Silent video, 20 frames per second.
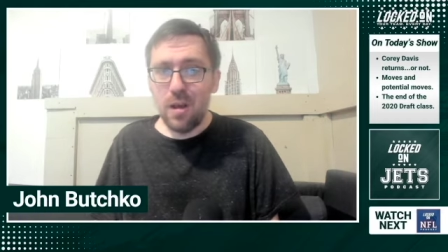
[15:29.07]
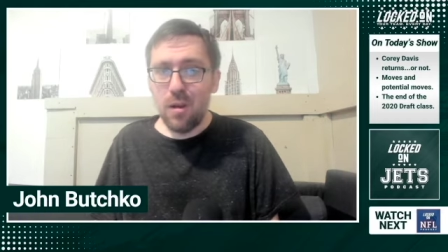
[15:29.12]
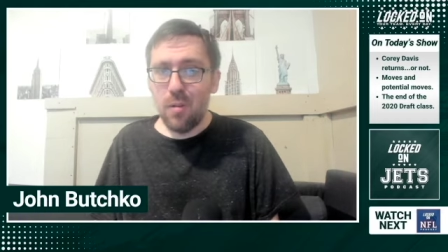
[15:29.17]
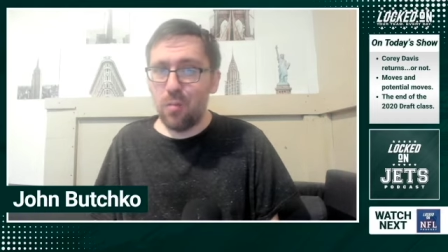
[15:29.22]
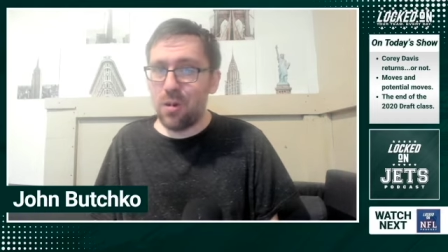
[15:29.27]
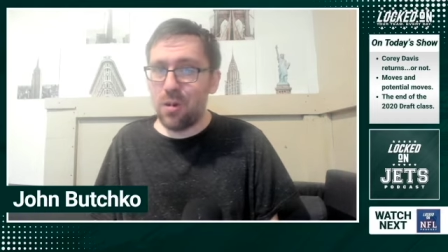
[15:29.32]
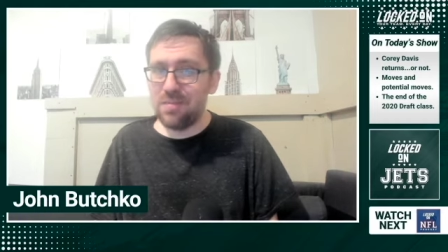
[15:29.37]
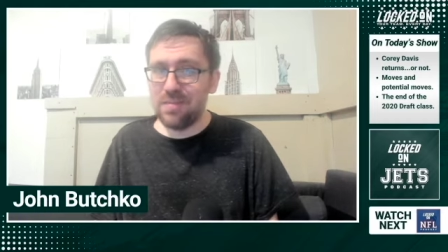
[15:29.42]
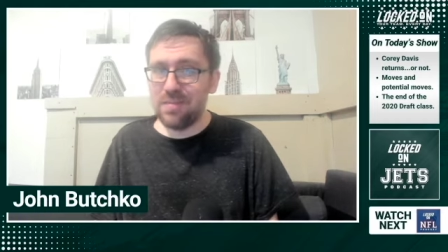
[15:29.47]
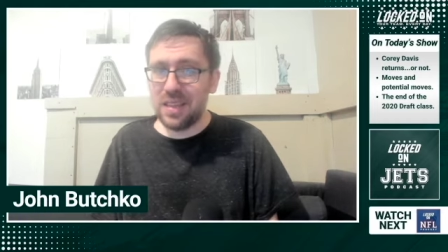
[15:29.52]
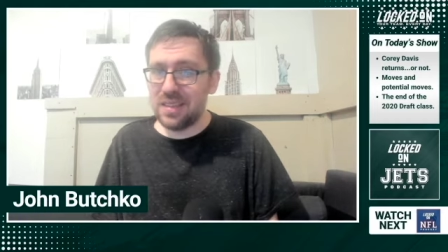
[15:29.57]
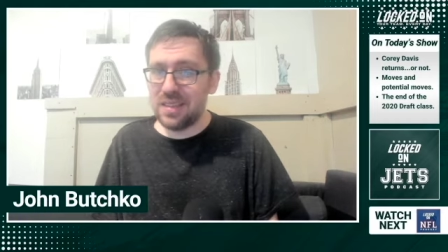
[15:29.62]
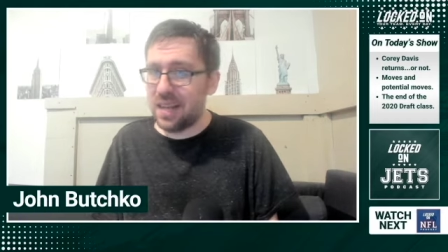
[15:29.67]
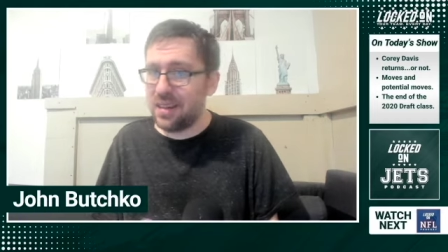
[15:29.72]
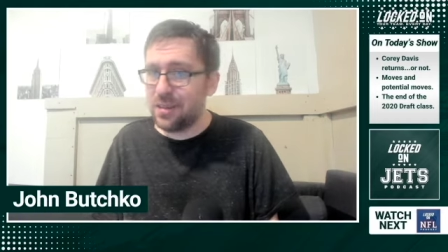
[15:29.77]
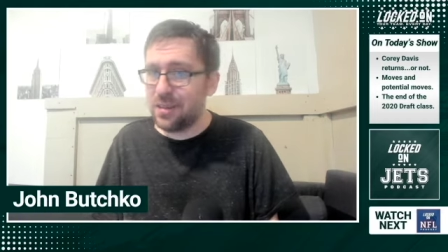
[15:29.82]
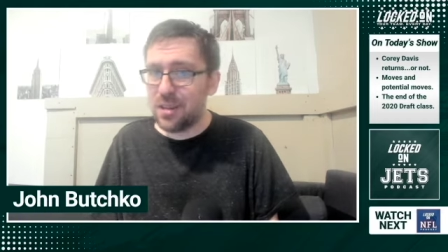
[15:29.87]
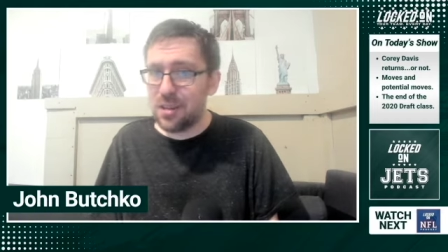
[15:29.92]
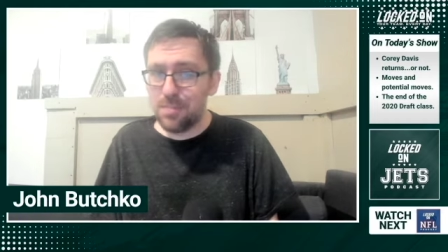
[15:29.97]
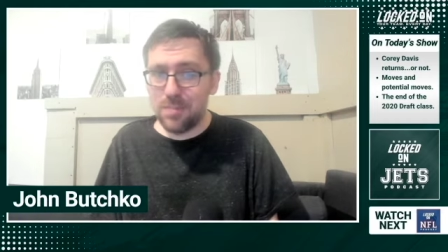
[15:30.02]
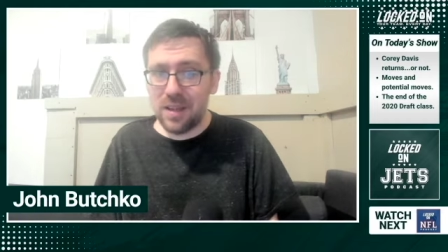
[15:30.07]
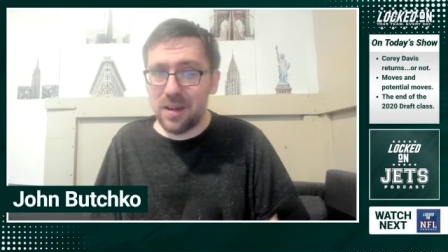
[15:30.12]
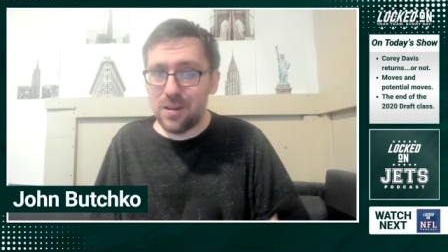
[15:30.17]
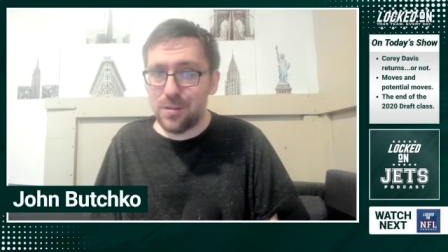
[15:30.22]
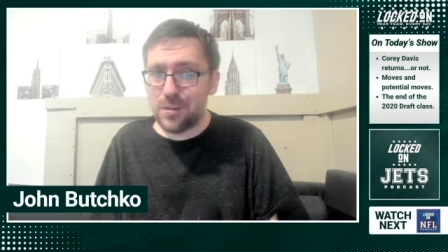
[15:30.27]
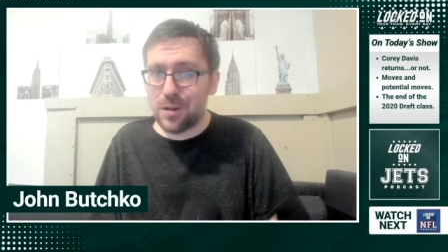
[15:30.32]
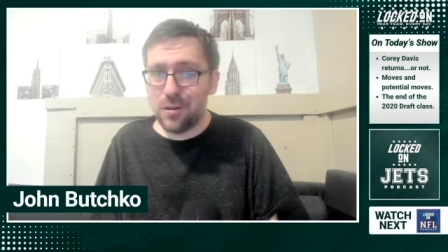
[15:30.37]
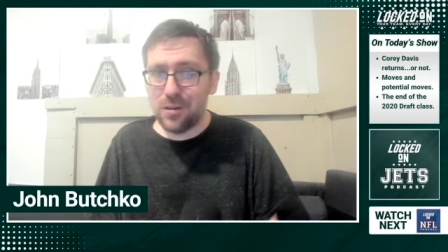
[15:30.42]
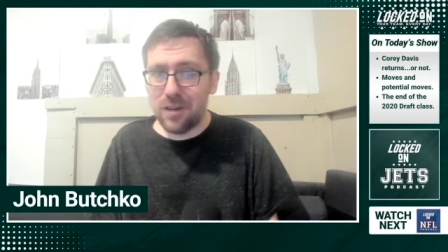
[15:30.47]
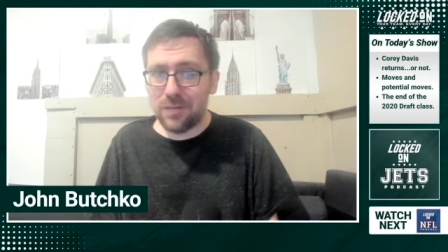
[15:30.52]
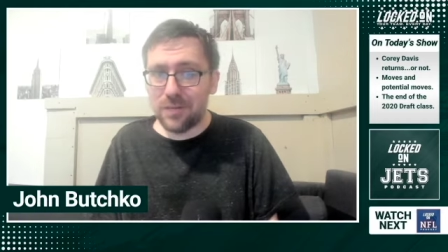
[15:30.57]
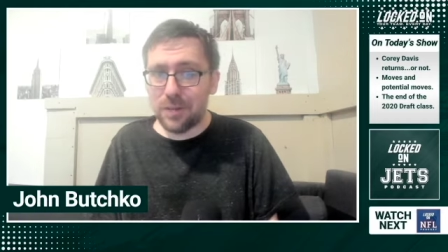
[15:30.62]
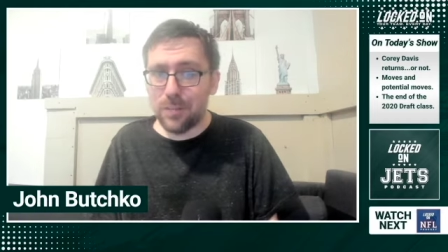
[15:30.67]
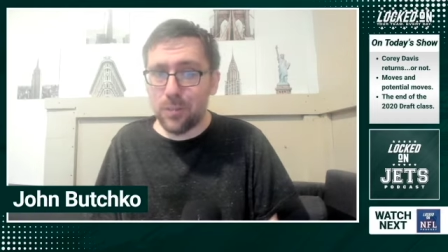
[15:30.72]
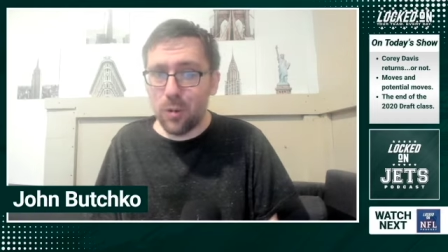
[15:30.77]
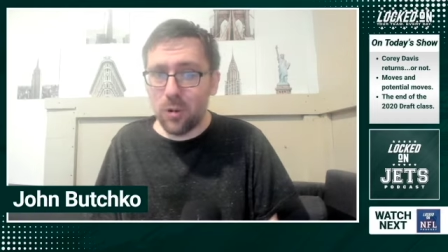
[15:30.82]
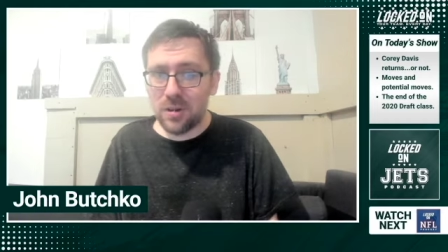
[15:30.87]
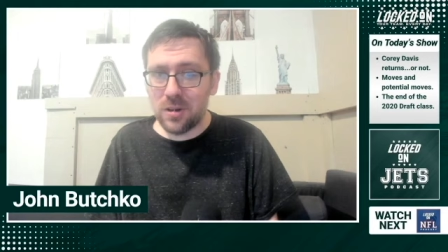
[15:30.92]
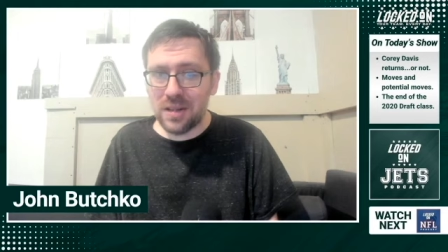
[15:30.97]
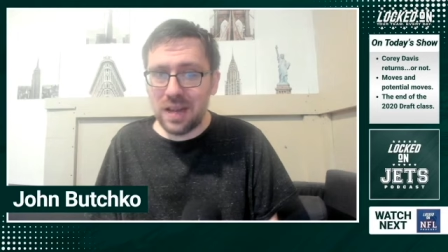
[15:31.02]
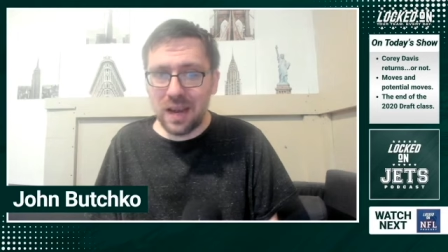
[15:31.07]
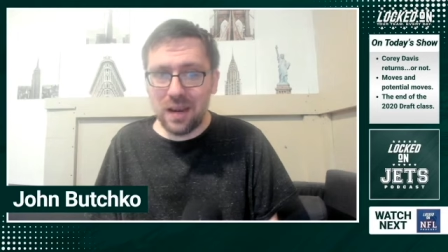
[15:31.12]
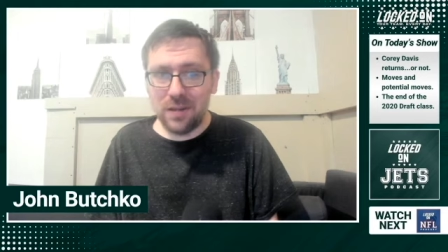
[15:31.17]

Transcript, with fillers: Well, a lot of the good players are going off the board now.